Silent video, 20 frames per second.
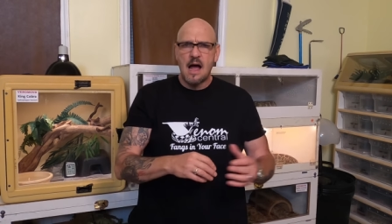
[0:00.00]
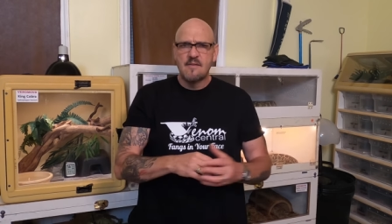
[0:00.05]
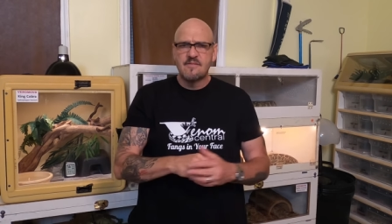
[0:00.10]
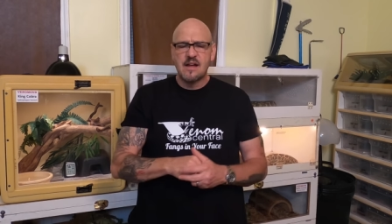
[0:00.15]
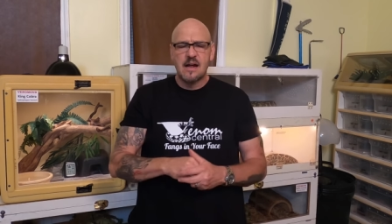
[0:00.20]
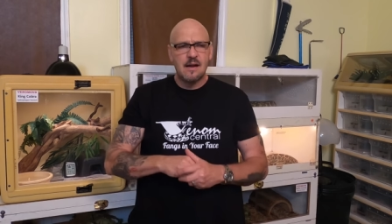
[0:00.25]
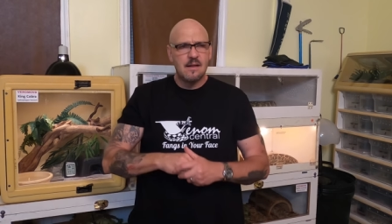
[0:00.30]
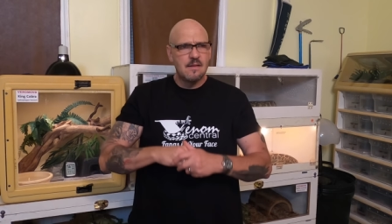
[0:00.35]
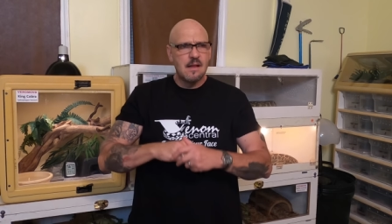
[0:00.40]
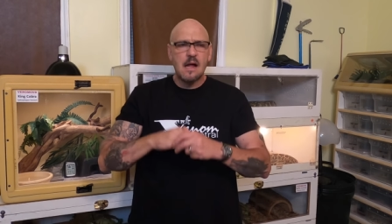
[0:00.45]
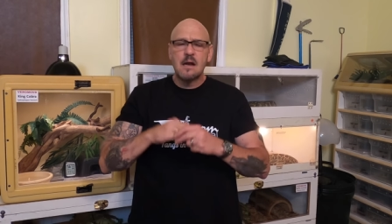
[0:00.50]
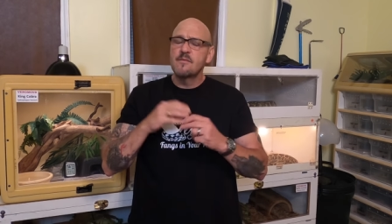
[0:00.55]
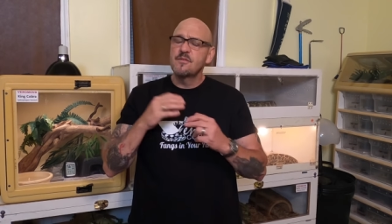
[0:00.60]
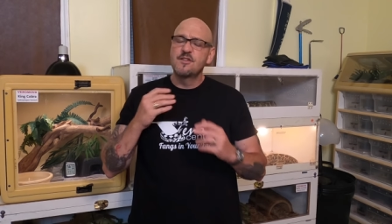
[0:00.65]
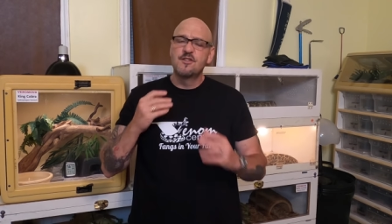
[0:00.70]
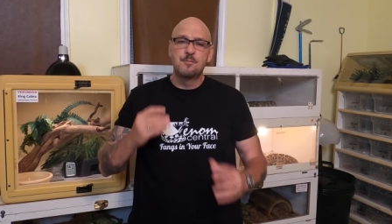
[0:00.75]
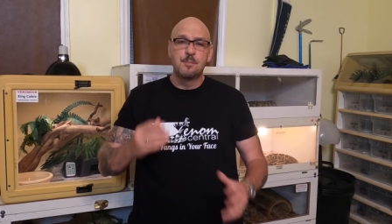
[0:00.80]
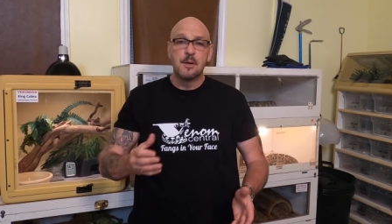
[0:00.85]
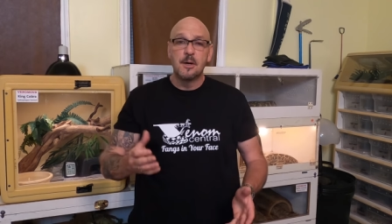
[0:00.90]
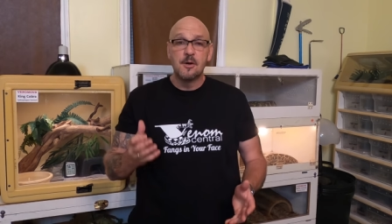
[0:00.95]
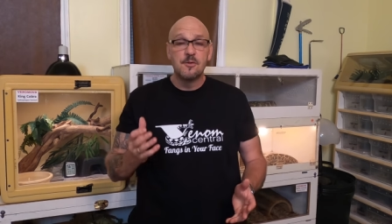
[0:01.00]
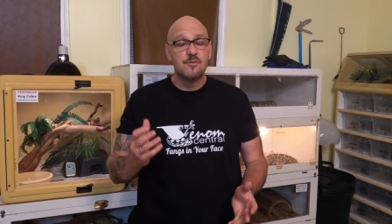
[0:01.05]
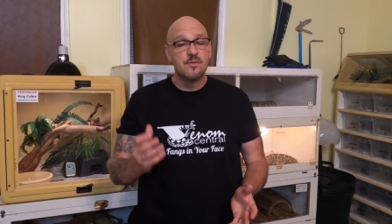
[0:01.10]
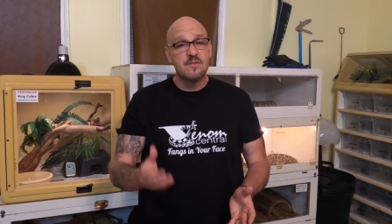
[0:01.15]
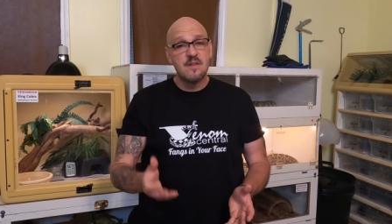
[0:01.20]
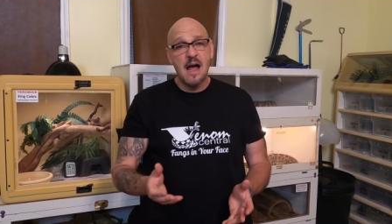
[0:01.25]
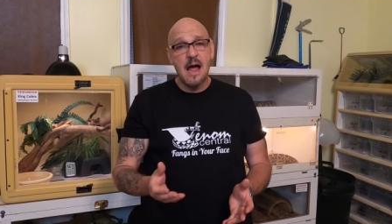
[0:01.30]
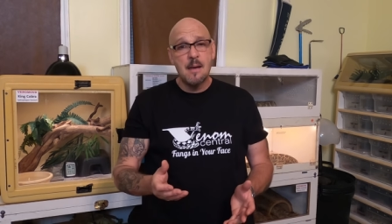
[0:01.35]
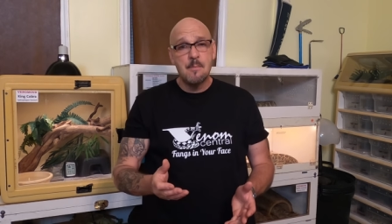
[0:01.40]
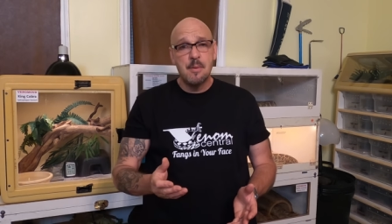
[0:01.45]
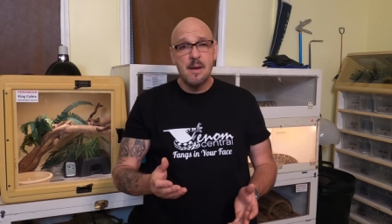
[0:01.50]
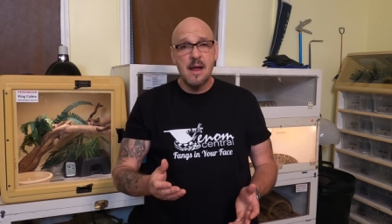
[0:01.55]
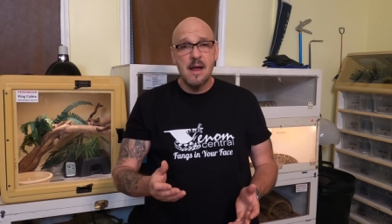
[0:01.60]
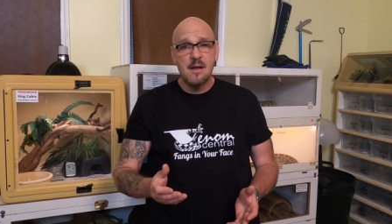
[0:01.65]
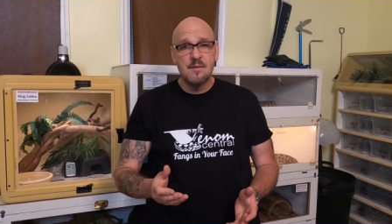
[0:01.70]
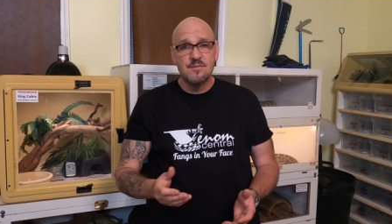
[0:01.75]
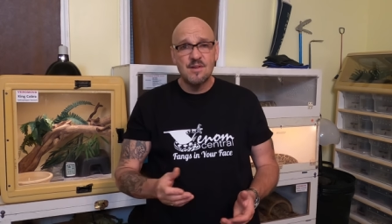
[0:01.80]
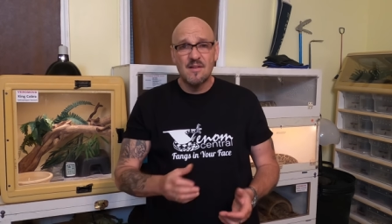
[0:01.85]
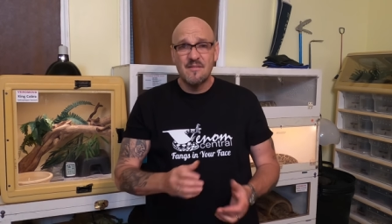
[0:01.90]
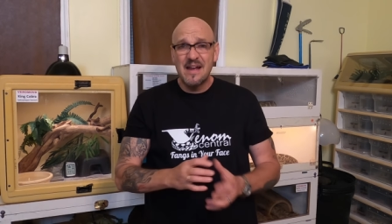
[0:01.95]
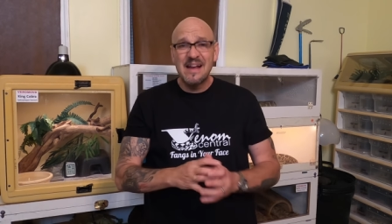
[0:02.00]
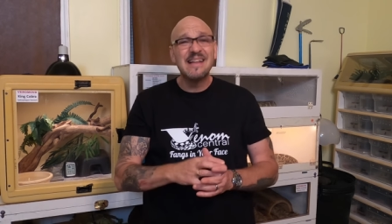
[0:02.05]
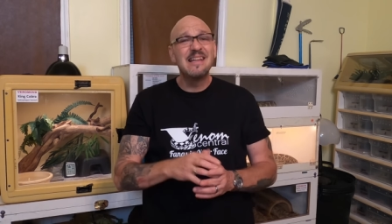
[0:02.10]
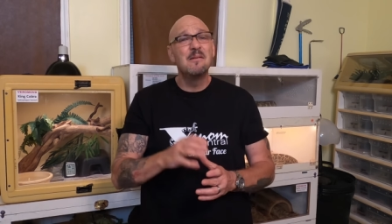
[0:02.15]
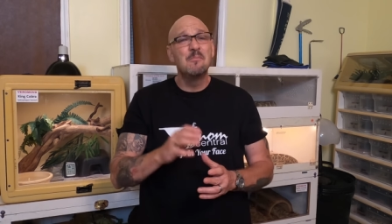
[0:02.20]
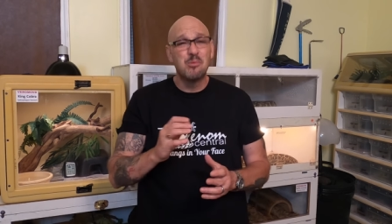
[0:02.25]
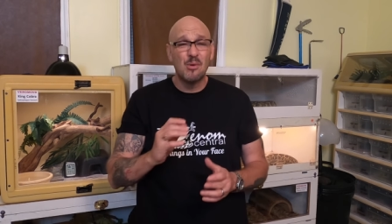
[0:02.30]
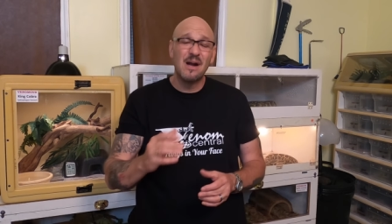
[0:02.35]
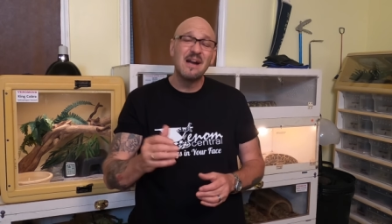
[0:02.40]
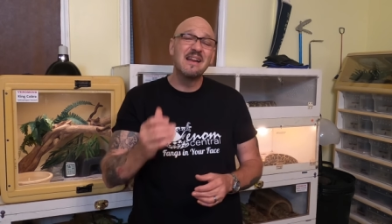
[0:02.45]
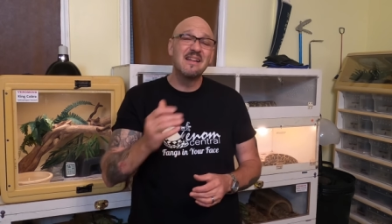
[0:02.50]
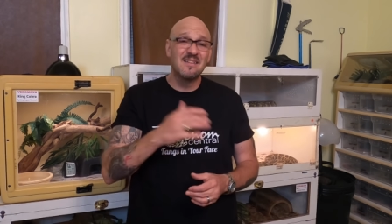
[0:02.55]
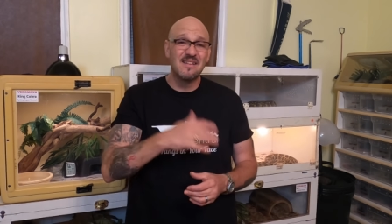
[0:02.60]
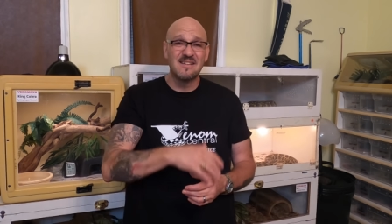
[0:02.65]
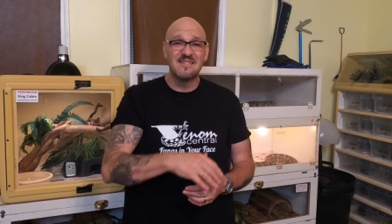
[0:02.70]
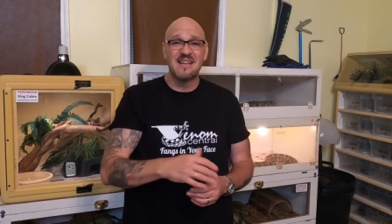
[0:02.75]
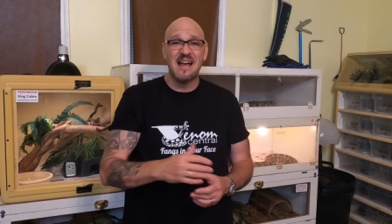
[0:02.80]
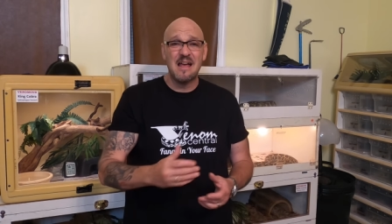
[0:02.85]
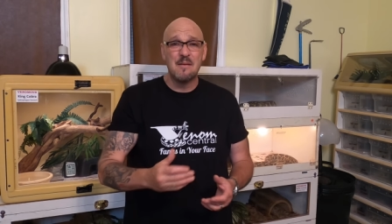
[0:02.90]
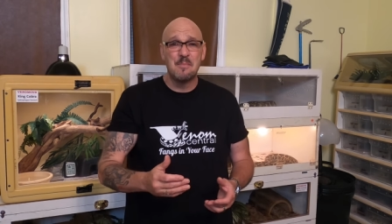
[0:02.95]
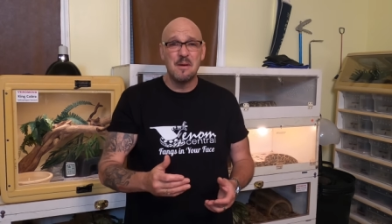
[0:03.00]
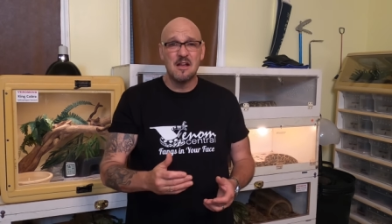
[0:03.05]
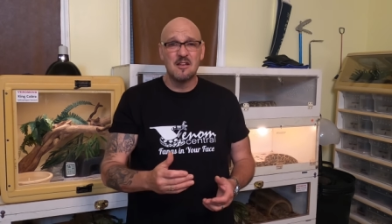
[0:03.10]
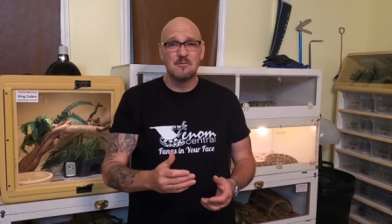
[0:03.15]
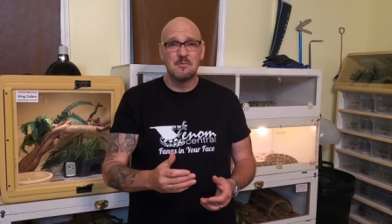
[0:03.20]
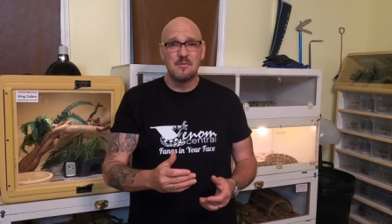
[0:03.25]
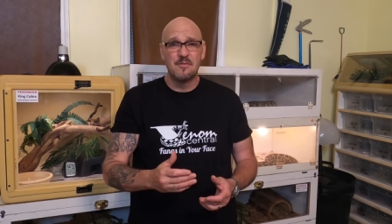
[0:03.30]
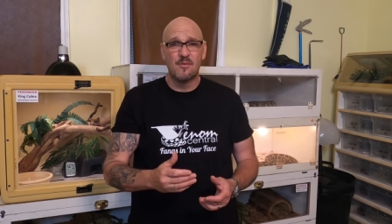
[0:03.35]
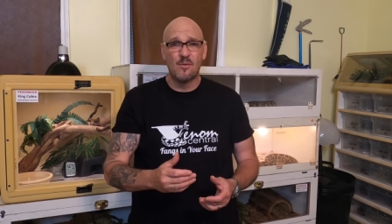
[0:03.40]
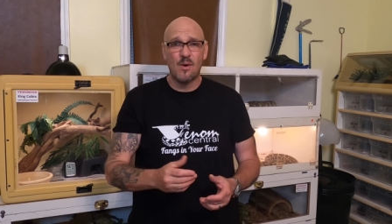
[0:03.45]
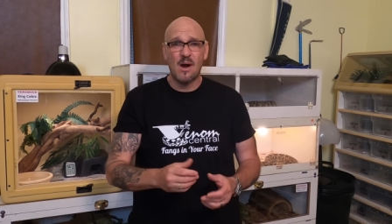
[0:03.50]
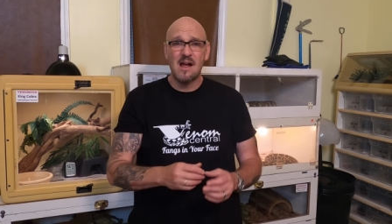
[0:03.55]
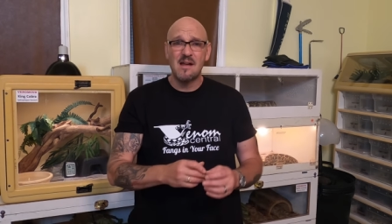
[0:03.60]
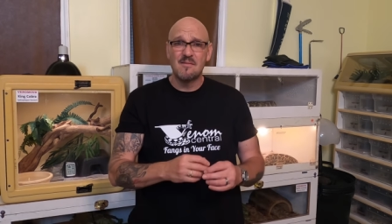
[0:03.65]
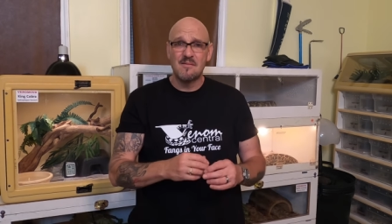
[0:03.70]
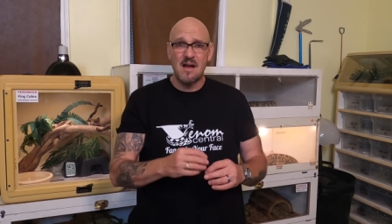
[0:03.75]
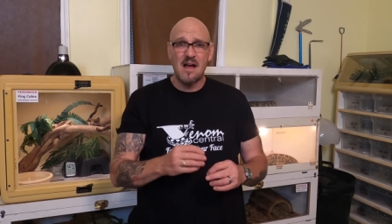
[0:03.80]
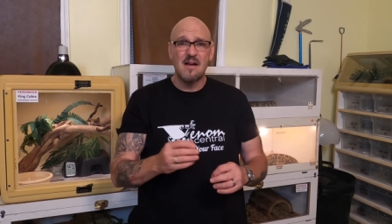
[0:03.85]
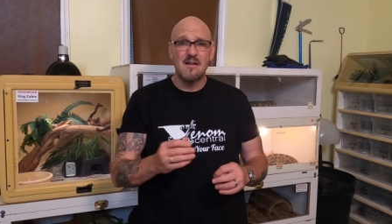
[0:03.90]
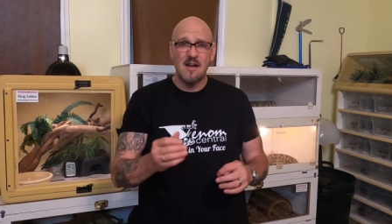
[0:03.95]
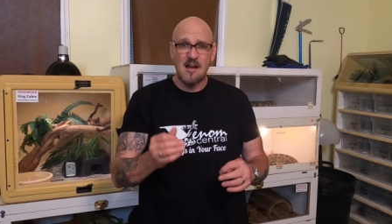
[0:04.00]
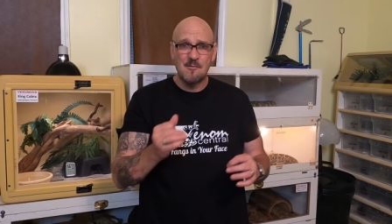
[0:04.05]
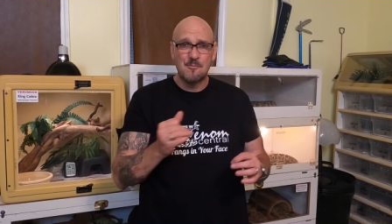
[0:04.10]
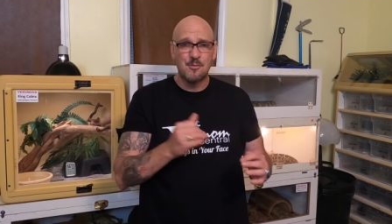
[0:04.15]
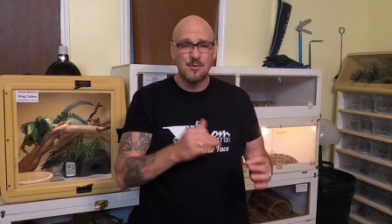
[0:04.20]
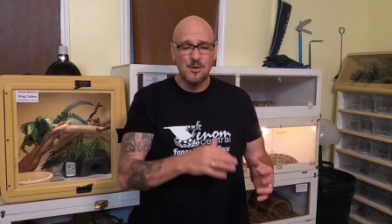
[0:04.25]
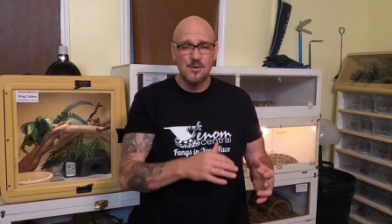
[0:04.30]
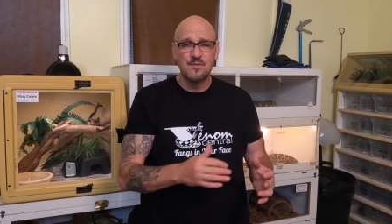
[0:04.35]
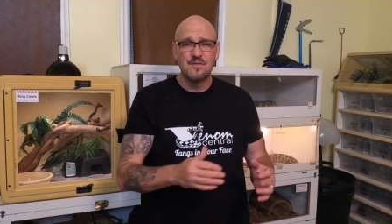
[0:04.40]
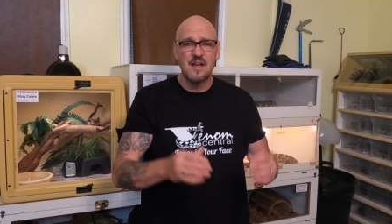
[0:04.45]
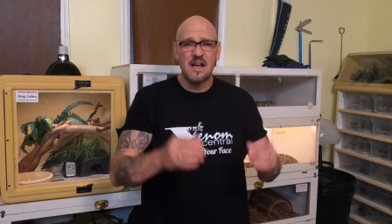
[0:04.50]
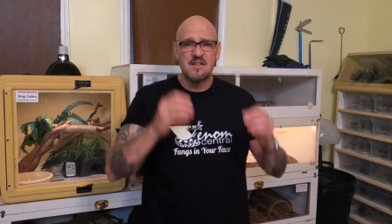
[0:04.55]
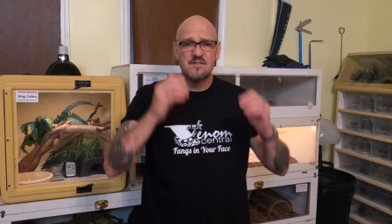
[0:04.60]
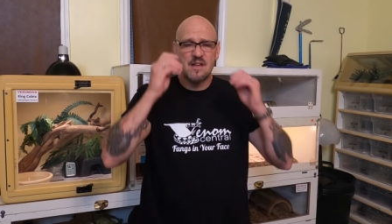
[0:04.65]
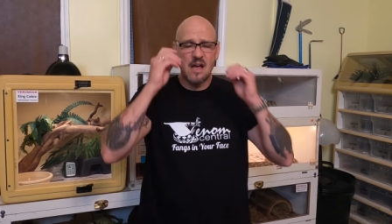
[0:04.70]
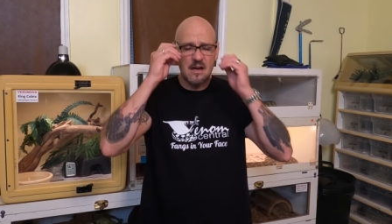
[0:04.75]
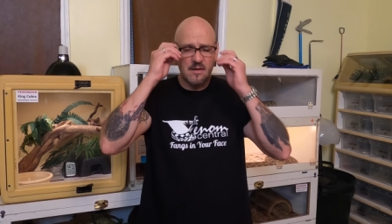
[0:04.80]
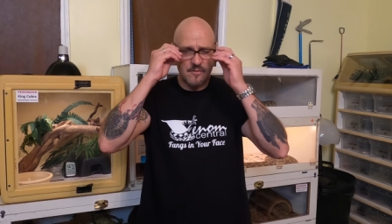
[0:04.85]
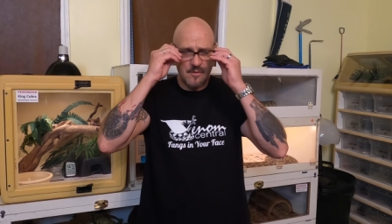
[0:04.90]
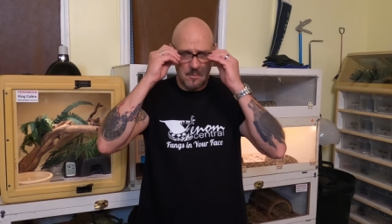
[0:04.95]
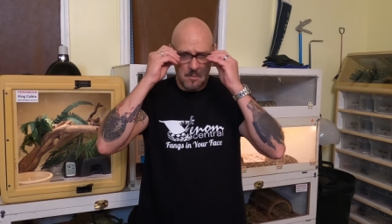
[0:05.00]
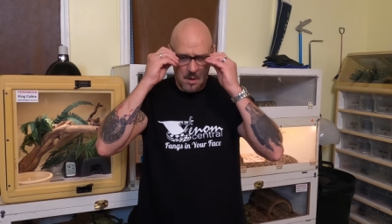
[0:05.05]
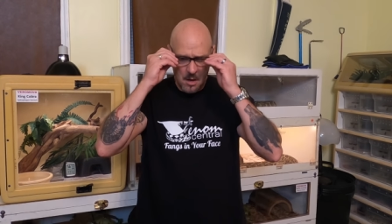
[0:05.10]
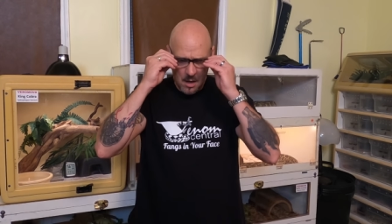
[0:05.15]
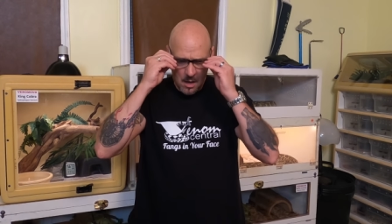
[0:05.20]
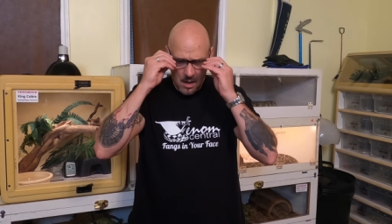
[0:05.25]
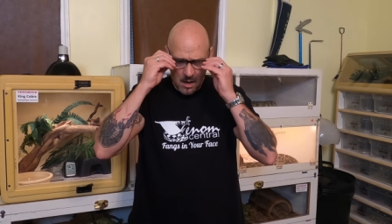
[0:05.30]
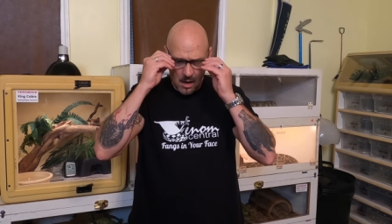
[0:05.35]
I've got a lot of experience with taipans. I've actually bred inland taipans before. I've, I, have produced eggs out of them.